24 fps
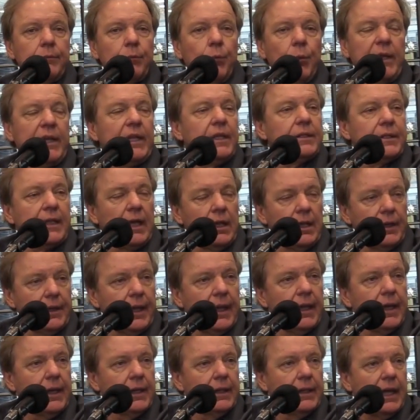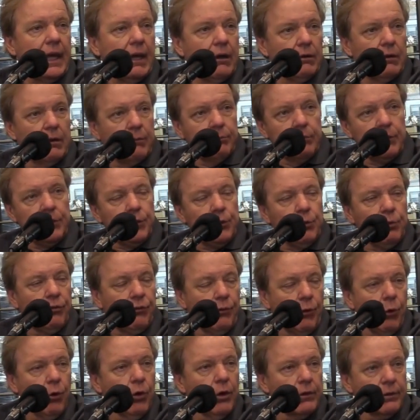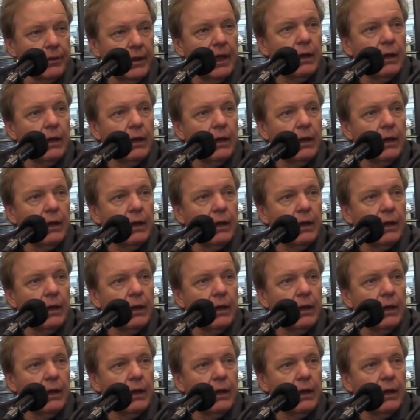winning Talladega and how euphoric